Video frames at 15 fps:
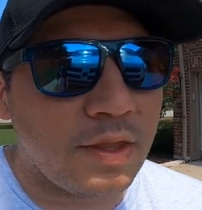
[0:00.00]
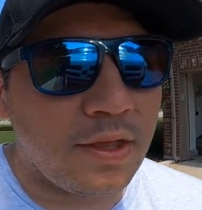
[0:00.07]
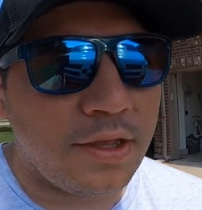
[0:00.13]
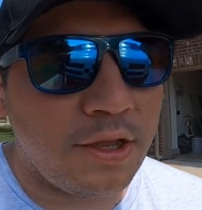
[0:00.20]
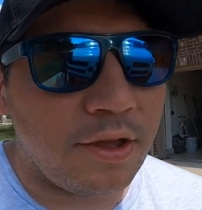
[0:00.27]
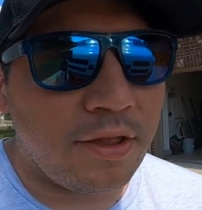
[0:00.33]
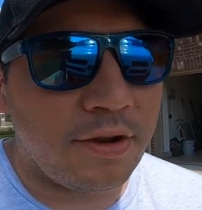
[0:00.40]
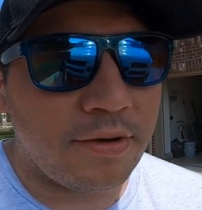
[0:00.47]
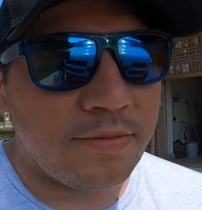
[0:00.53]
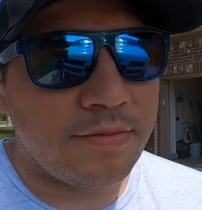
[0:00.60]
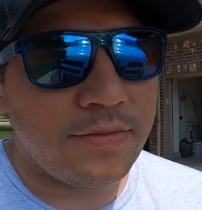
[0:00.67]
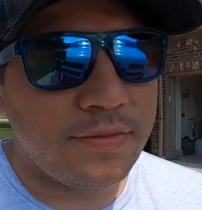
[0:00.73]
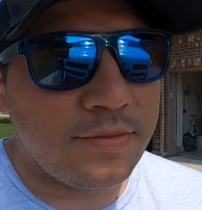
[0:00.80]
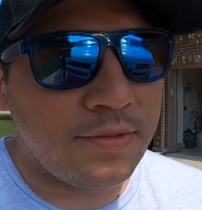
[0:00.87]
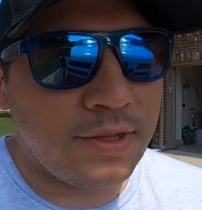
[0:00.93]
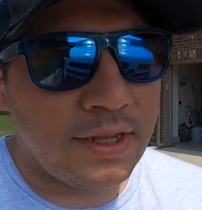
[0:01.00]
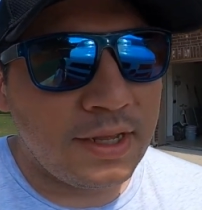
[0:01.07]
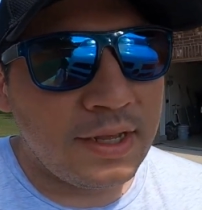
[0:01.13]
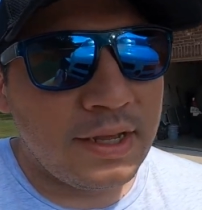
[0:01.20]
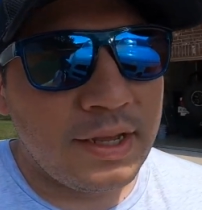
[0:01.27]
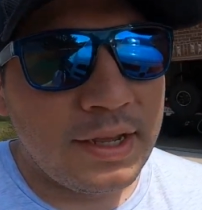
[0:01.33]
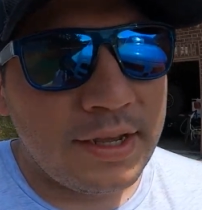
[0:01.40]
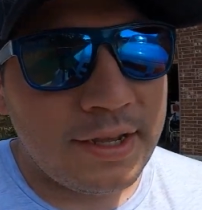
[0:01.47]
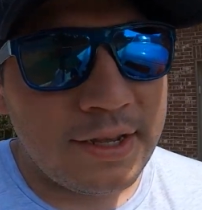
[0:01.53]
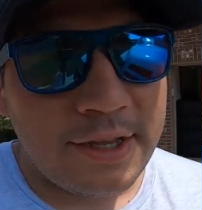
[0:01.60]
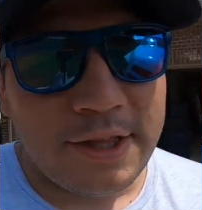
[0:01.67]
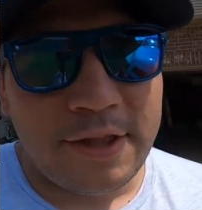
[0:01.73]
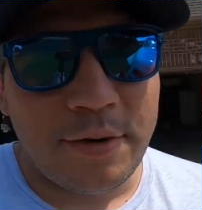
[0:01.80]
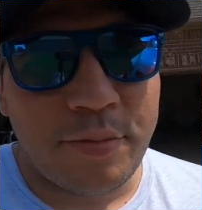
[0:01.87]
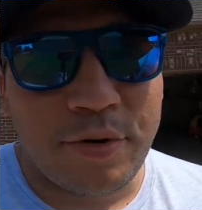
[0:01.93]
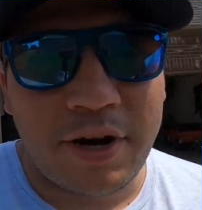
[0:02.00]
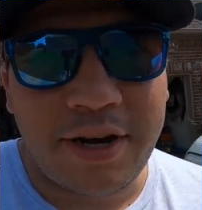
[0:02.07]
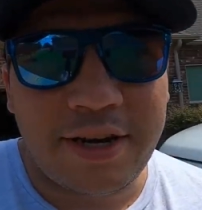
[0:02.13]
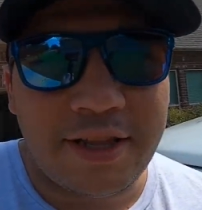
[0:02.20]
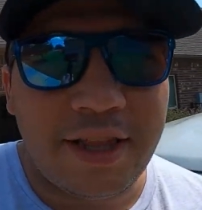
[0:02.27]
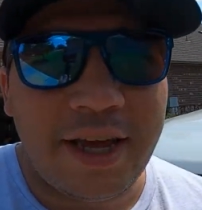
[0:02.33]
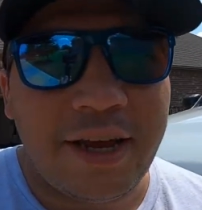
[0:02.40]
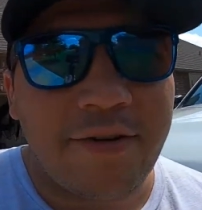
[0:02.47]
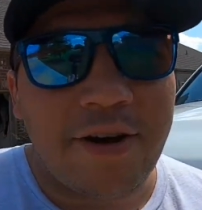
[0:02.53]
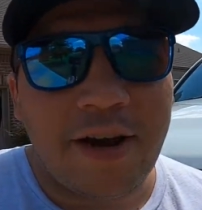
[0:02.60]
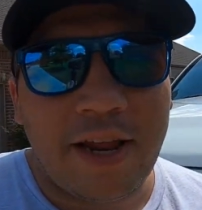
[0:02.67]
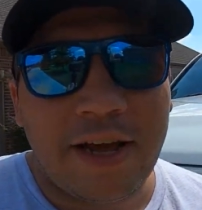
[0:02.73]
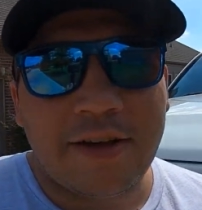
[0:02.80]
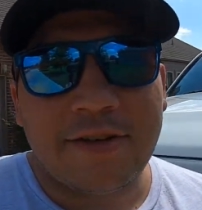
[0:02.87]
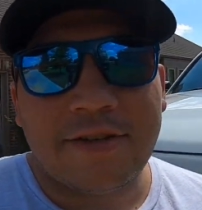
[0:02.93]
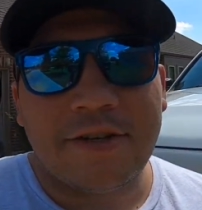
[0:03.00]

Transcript: you know, they're pretty delayed right now.